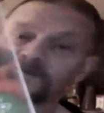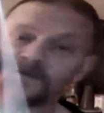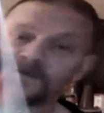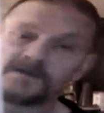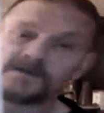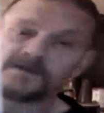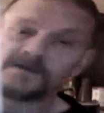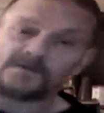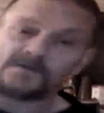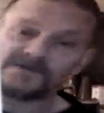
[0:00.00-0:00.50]

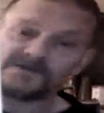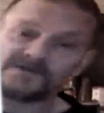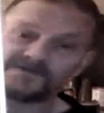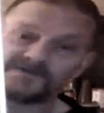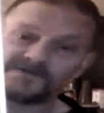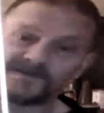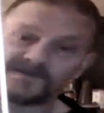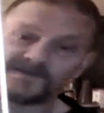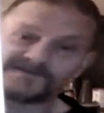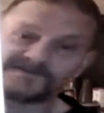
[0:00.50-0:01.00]

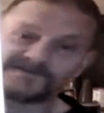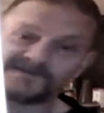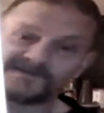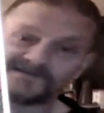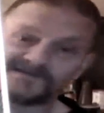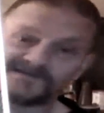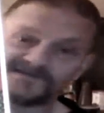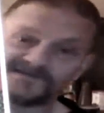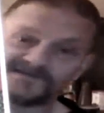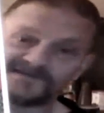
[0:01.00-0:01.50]
126 is
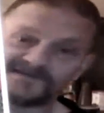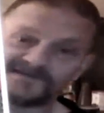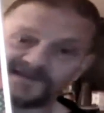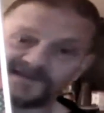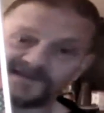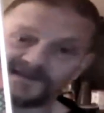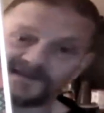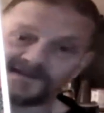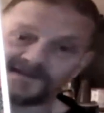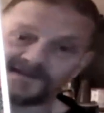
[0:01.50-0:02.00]
the
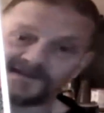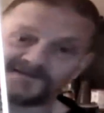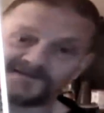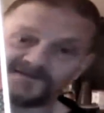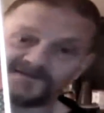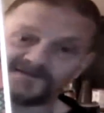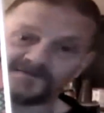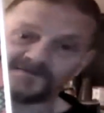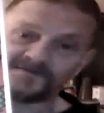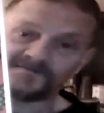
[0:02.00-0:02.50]
issue of
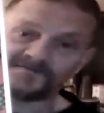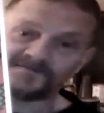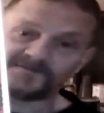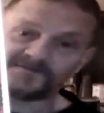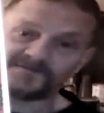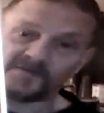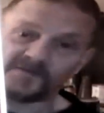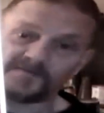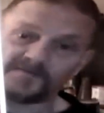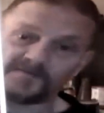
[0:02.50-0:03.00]

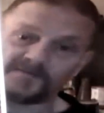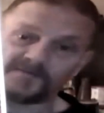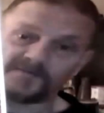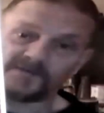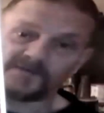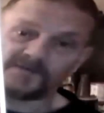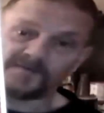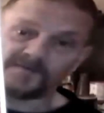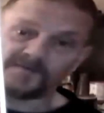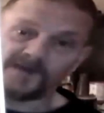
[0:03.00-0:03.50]

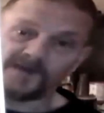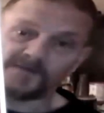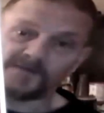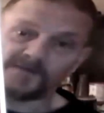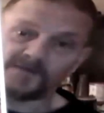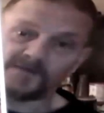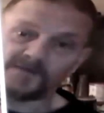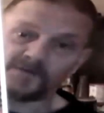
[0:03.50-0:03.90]
Dormammu.